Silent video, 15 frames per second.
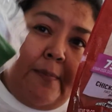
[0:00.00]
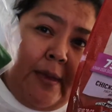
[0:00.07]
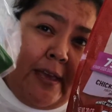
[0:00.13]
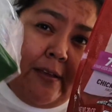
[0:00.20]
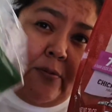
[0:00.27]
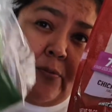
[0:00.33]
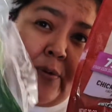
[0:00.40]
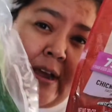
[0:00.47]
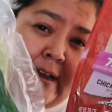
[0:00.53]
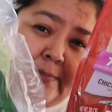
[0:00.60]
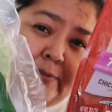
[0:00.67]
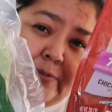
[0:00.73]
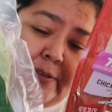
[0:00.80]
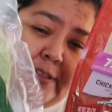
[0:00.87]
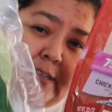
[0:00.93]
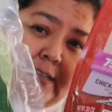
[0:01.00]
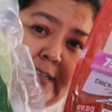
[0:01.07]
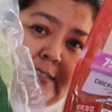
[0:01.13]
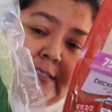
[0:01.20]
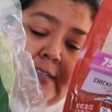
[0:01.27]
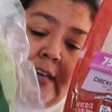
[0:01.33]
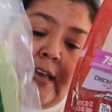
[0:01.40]
make wraps with
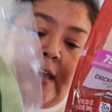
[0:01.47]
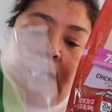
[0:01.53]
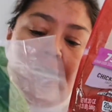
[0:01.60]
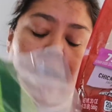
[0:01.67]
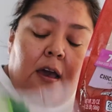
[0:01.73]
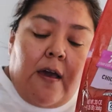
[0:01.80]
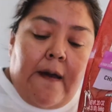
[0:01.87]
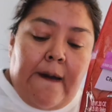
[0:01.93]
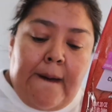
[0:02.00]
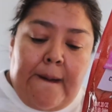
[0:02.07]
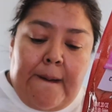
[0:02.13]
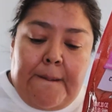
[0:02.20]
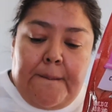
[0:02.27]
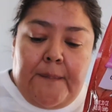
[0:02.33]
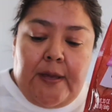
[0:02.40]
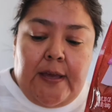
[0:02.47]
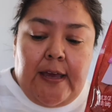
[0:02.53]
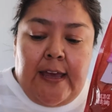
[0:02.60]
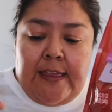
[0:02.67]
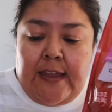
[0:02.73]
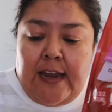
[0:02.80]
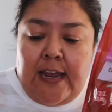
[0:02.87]
these. Um,
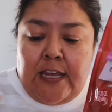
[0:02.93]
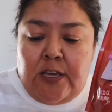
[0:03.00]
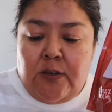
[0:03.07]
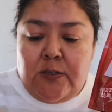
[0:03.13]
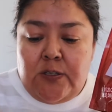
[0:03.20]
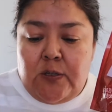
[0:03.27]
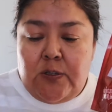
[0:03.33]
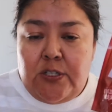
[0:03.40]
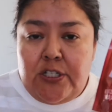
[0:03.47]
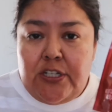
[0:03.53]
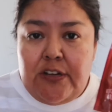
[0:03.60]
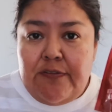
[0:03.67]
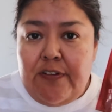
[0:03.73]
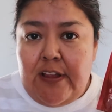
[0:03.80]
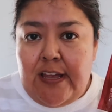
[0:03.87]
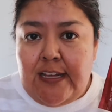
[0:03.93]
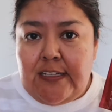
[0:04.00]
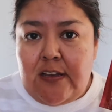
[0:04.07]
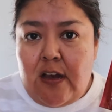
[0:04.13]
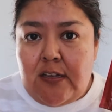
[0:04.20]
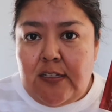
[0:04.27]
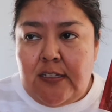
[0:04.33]
and then I use those Chick-fil-A
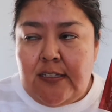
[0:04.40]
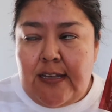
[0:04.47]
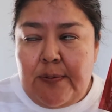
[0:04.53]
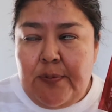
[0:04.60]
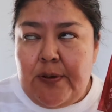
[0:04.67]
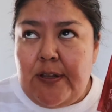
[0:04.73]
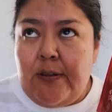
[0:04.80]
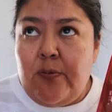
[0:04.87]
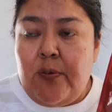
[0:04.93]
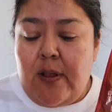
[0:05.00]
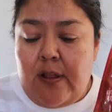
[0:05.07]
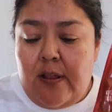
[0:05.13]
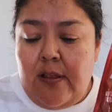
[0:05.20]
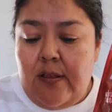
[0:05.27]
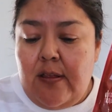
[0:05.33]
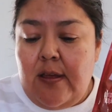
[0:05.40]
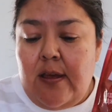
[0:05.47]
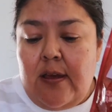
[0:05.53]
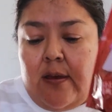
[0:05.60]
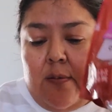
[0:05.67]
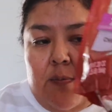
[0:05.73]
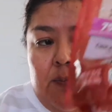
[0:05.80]
sauces. I put, well,
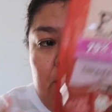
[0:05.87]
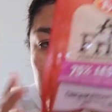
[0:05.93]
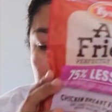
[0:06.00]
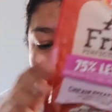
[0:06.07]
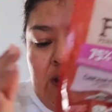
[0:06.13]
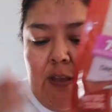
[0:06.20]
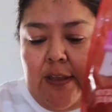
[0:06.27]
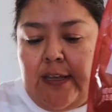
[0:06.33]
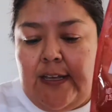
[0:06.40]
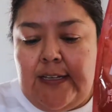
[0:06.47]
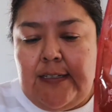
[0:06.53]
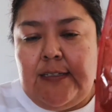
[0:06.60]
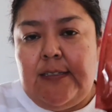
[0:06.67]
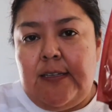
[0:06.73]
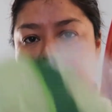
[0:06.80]
put one of these